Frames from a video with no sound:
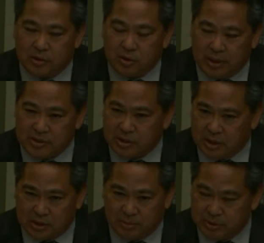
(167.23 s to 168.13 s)
transit
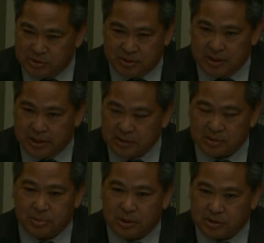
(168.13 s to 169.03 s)
occupancy tax
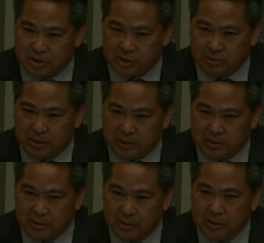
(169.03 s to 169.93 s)
is being
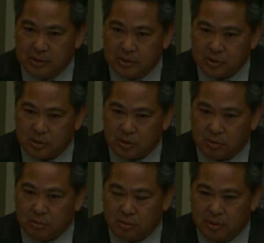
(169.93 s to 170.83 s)
generated.
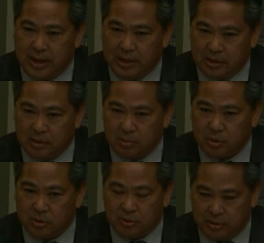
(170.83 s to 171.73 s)
So that
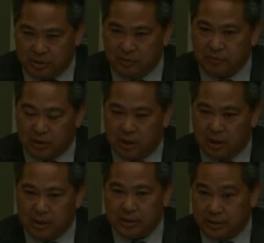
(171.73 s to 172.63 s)
number, if
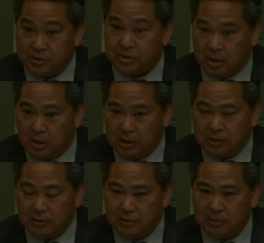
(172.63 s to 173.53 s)
gone, is gone.